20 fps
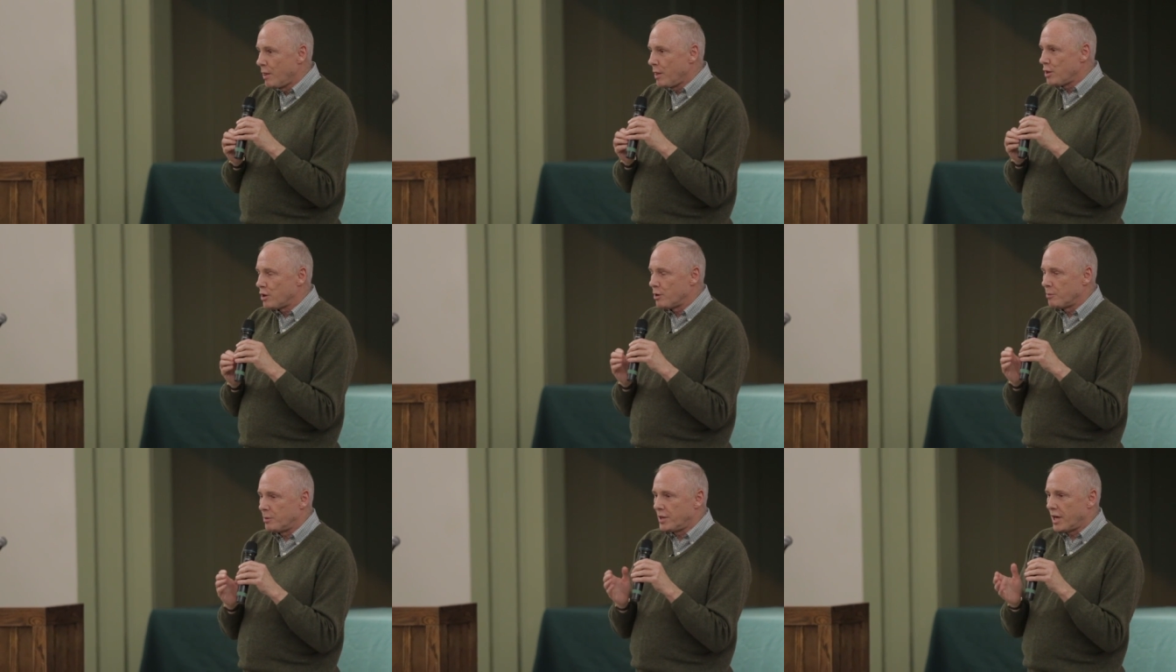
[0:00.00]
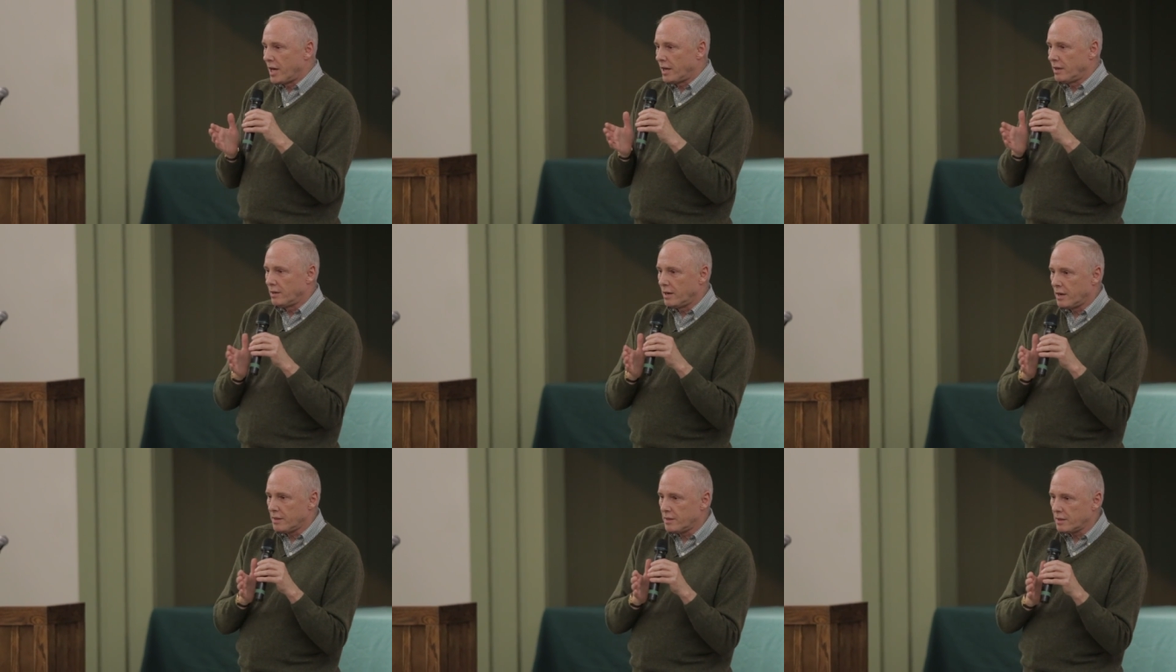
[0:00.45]
You know, but that
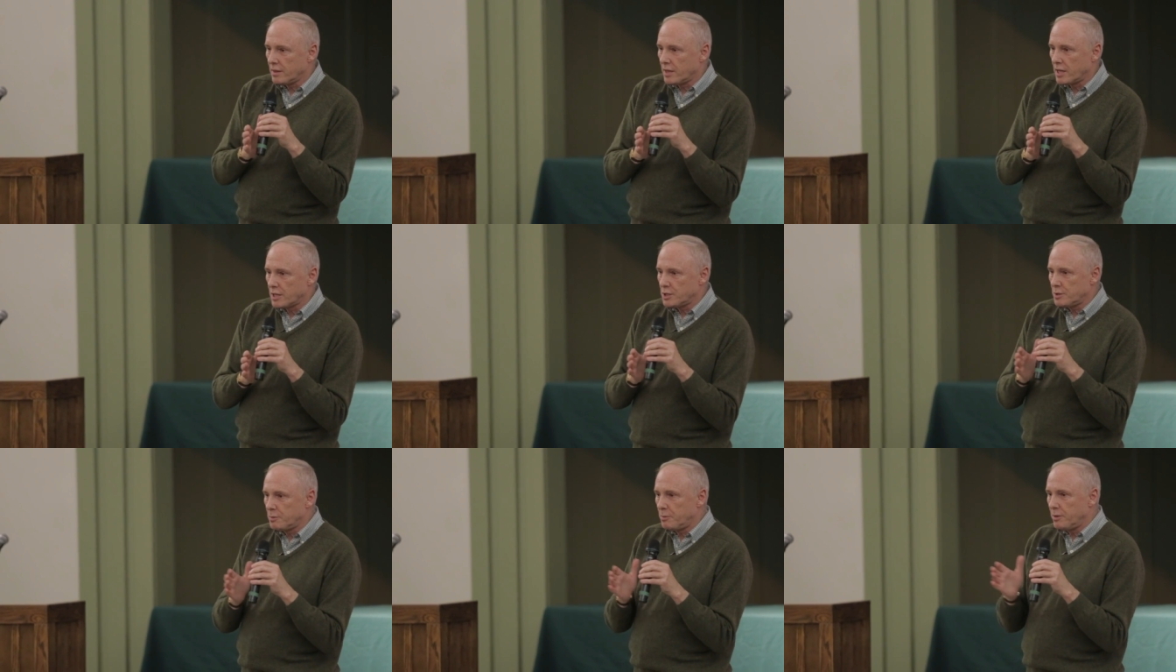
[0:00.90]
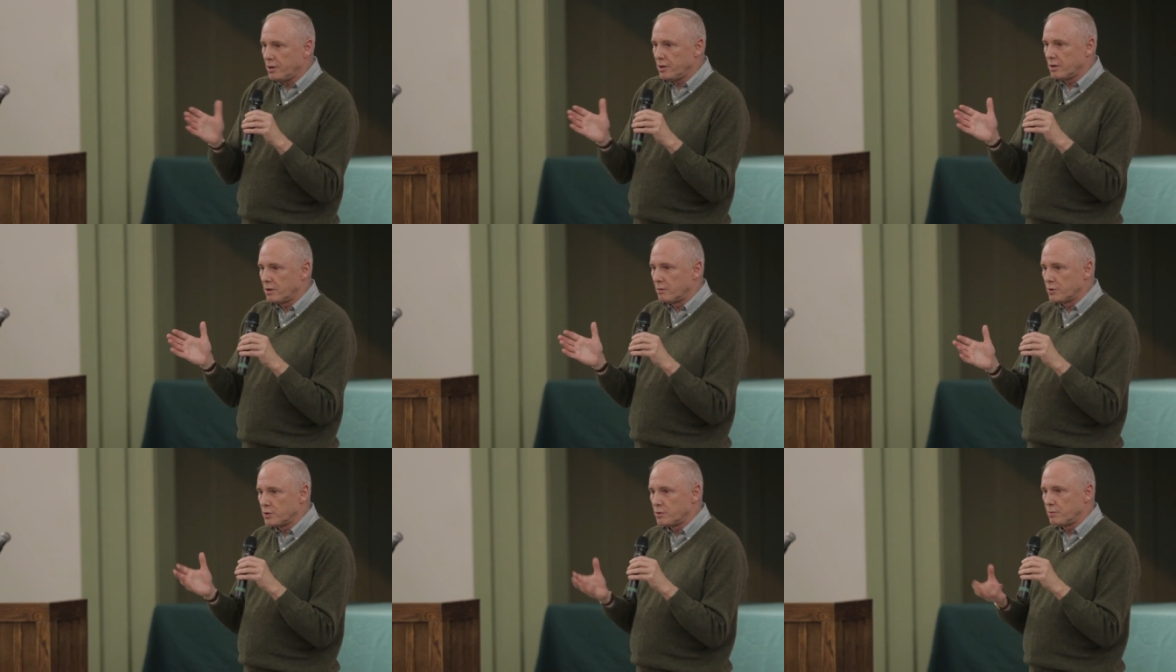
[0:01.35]
I think that
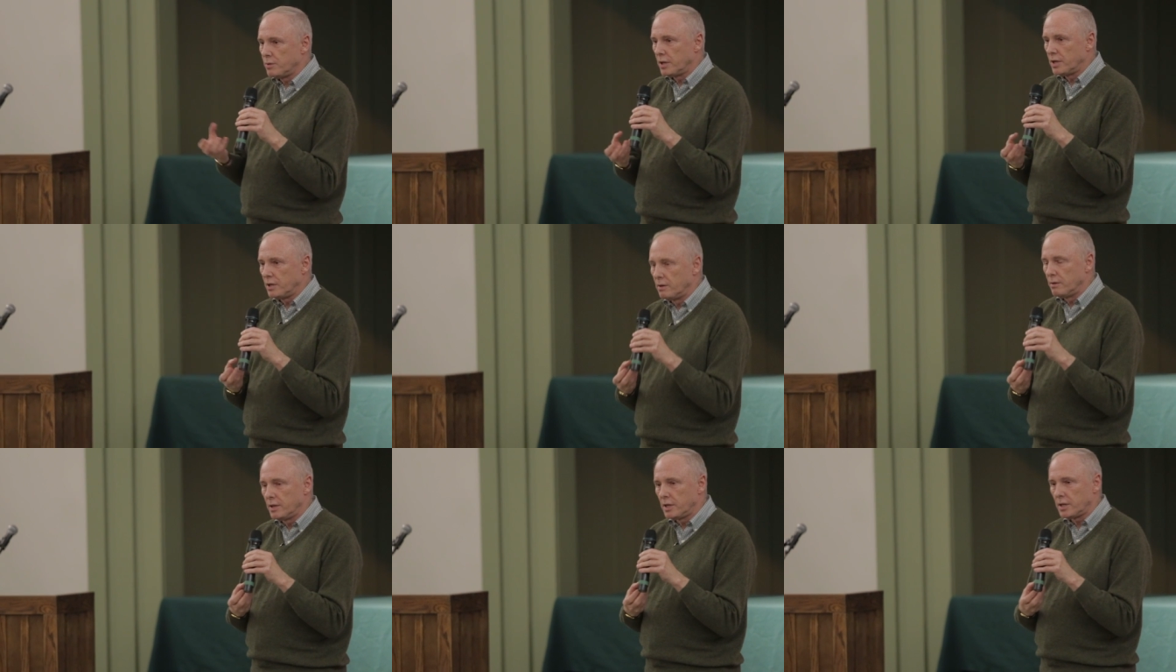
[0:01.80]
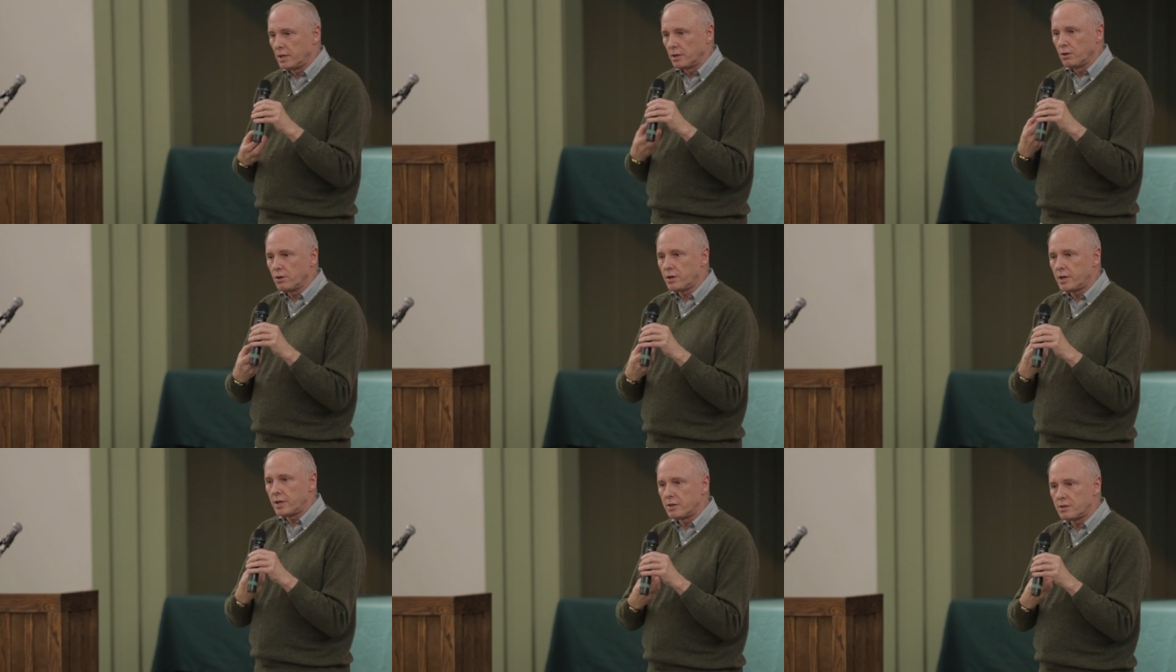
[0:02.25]
spirit was really
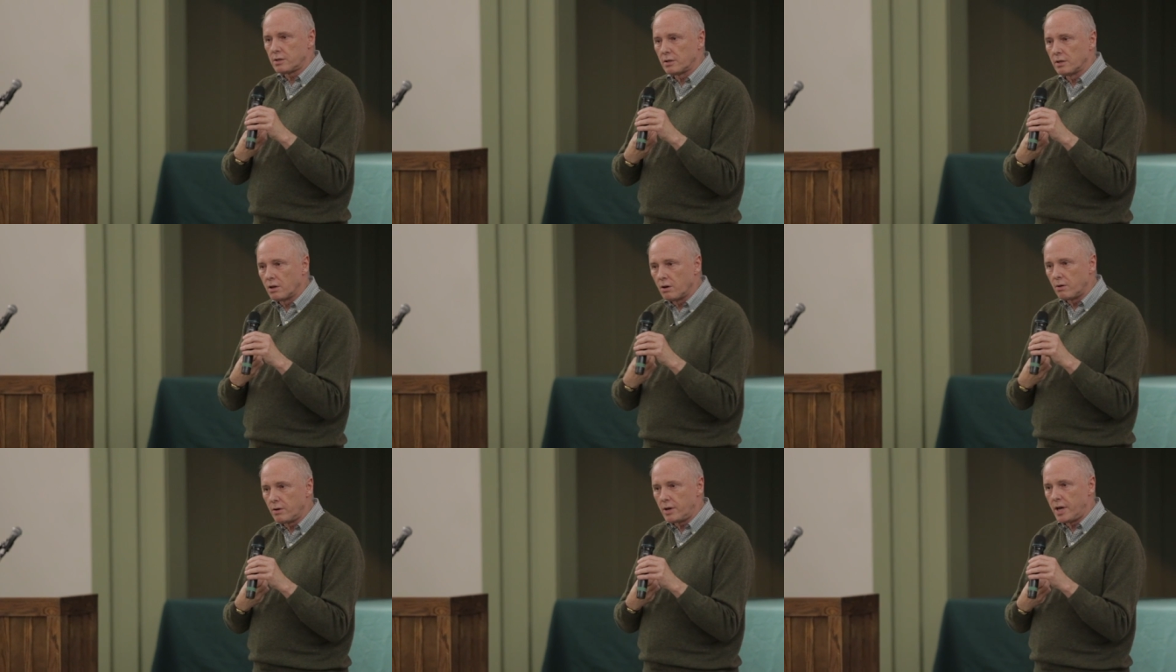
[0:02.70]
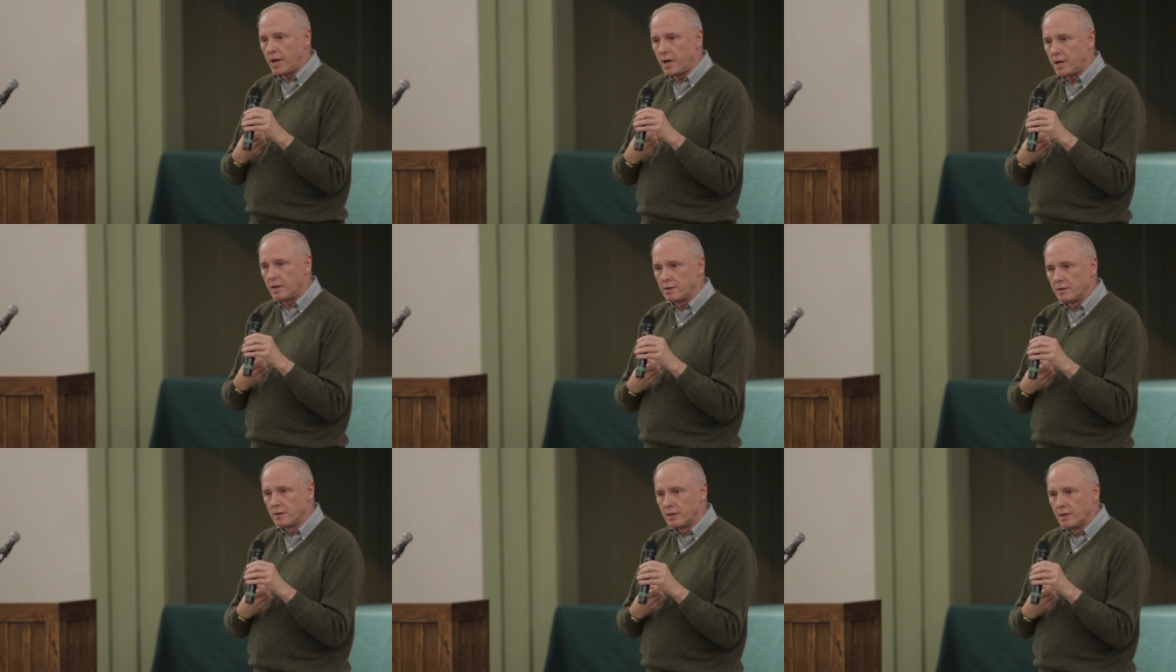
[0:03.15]
looking to
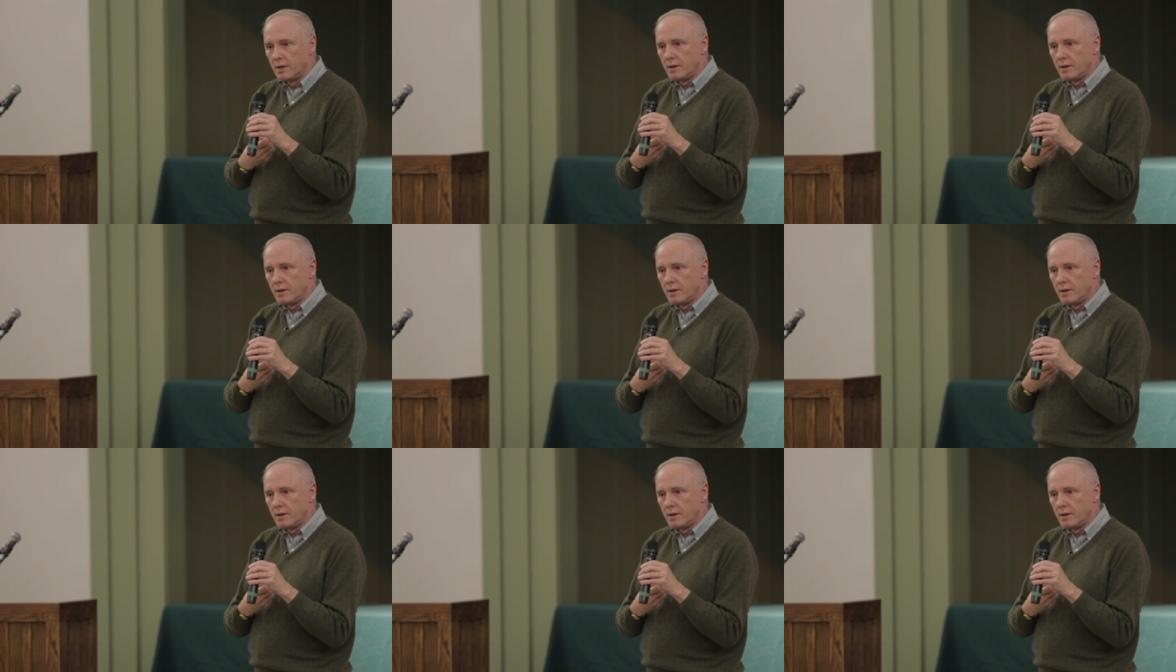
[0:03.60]
locate